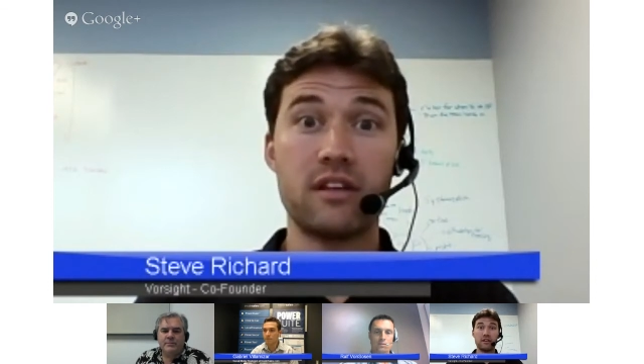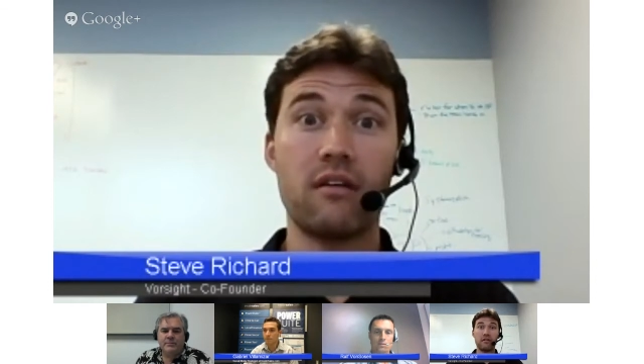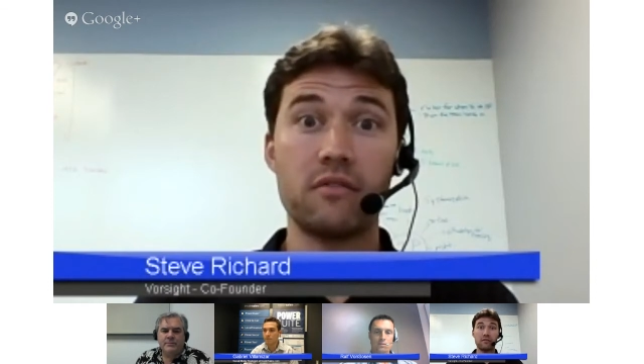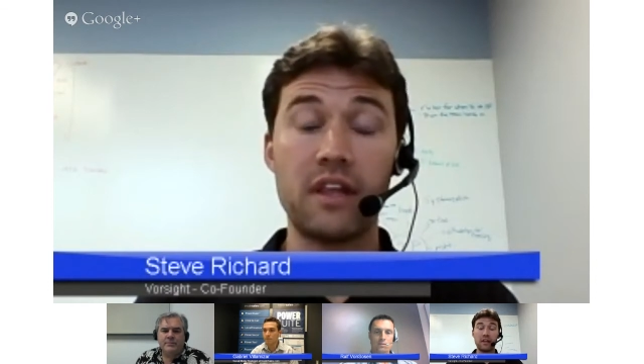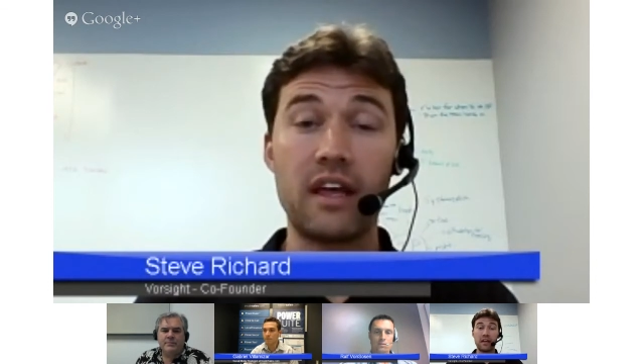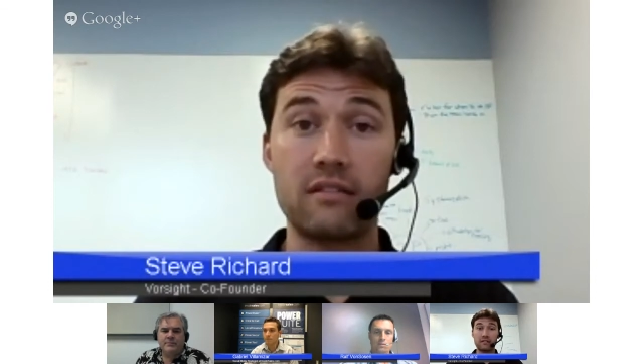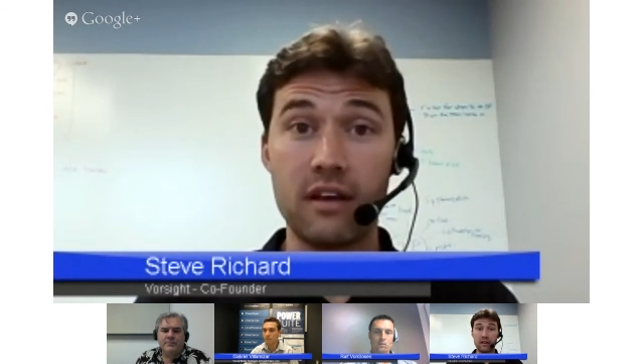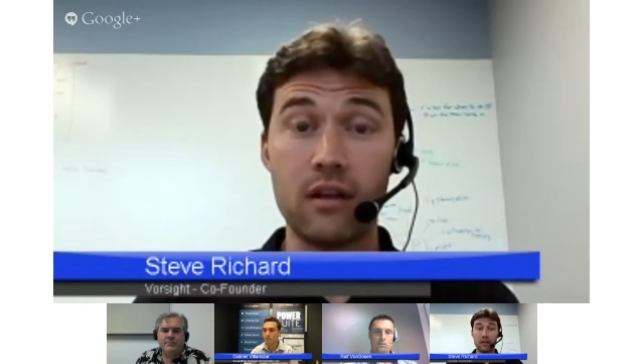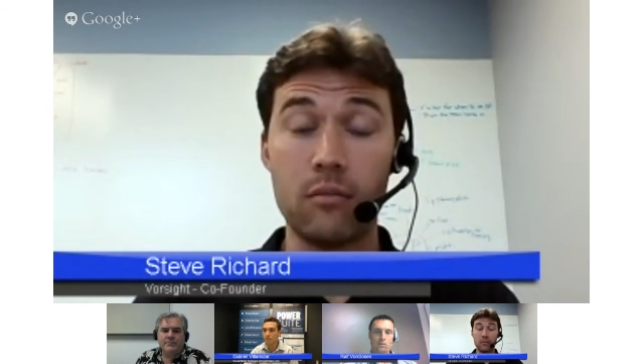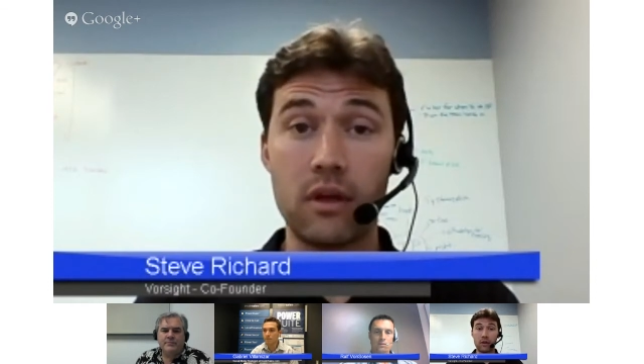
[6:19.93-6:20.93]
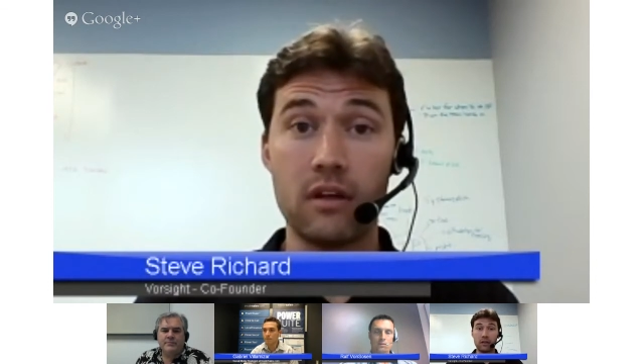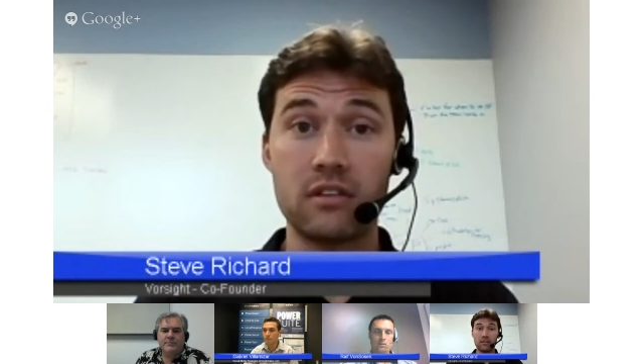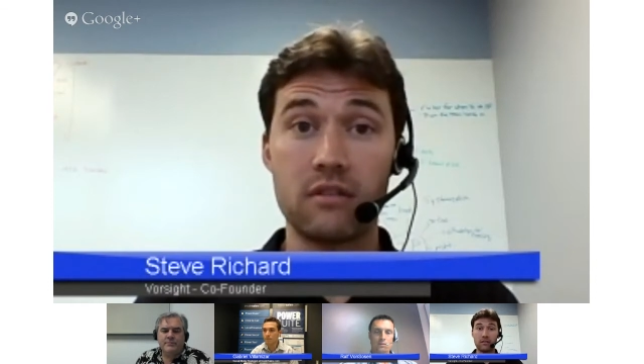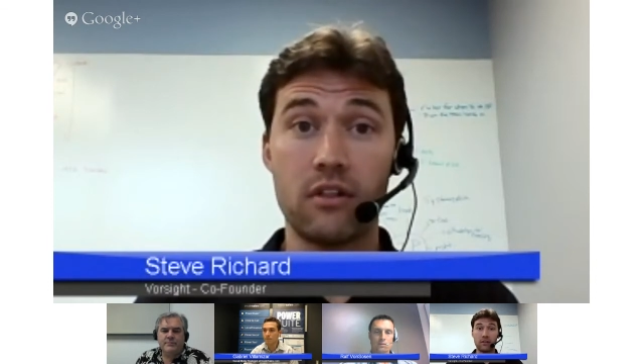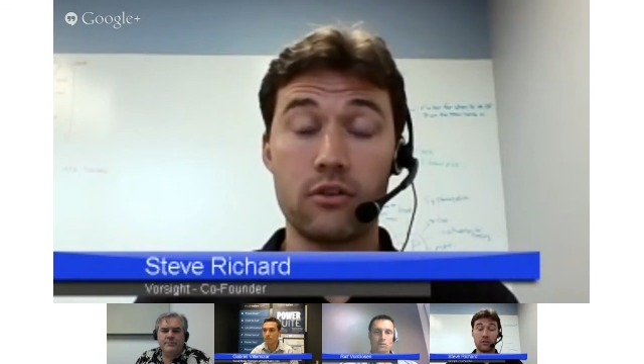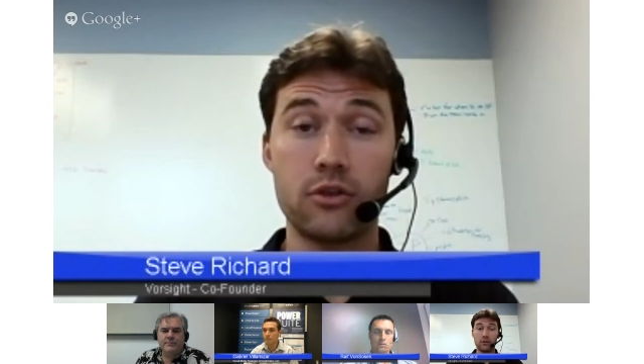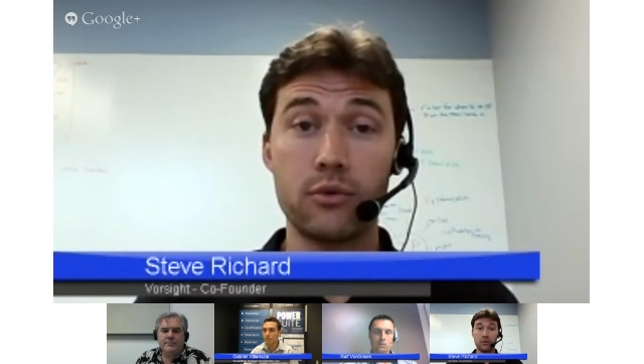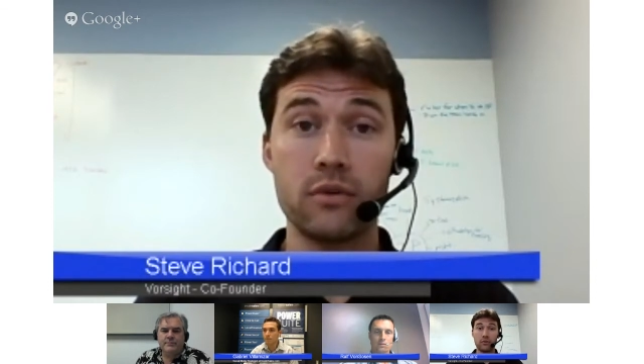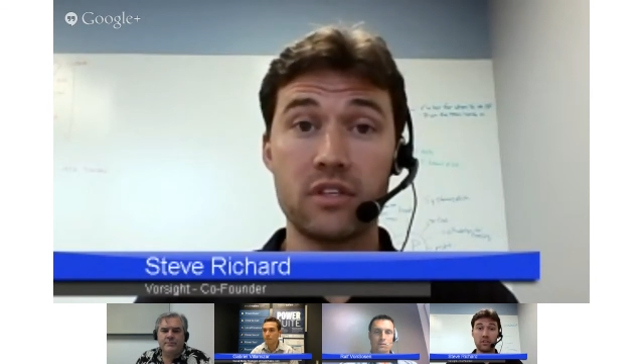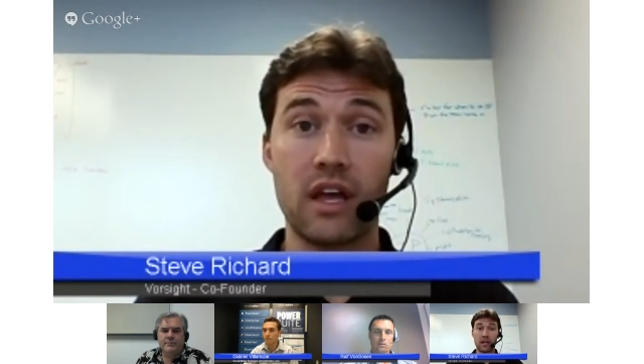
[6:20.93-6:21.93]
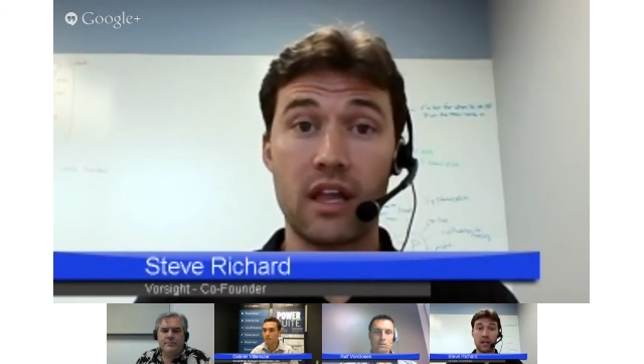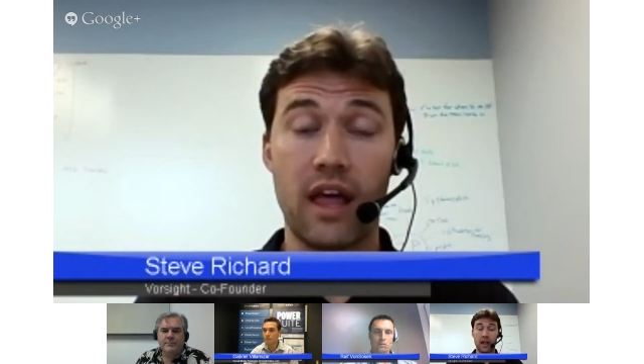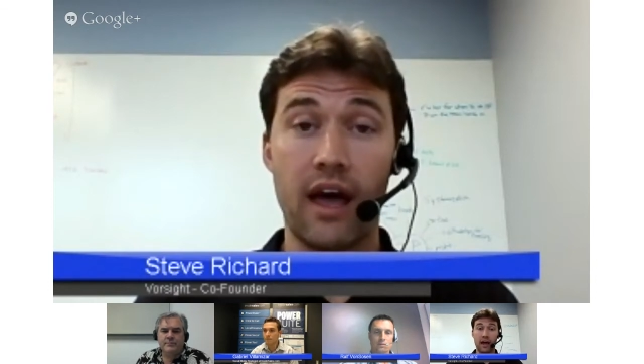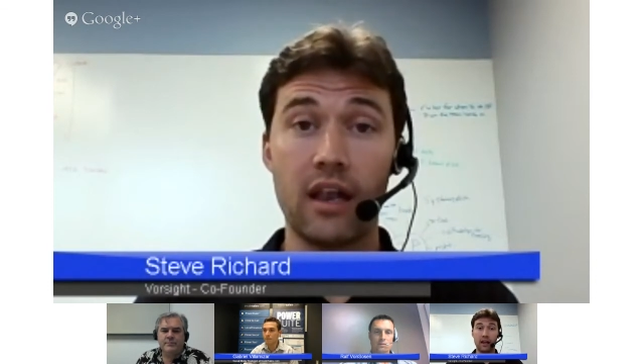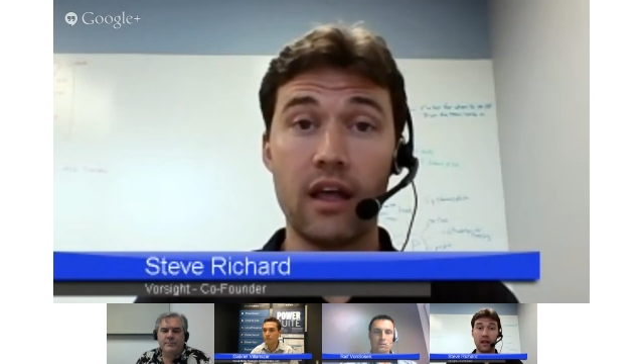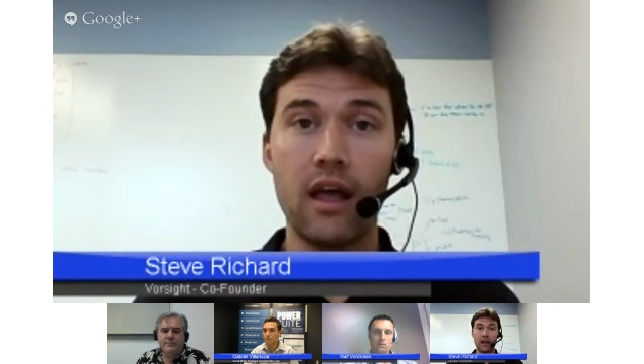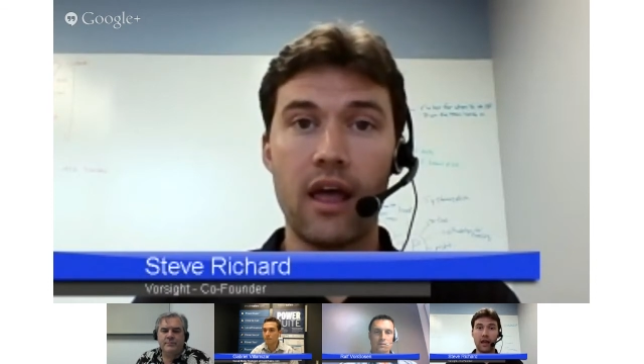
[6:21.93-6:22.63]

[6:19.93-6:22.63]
of LinkedIn and because of other tools like that.